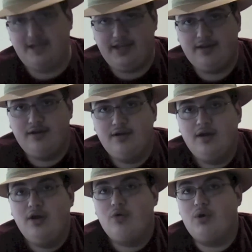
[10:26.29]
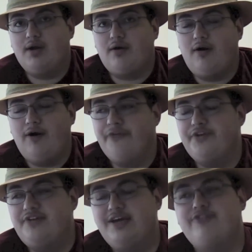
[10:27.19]
Night, where all
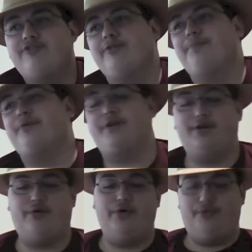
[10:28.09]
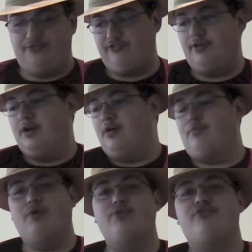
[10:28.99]
the dead superheroes
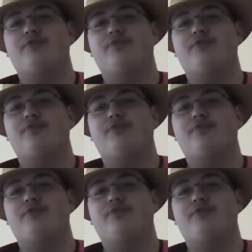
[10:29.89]
rose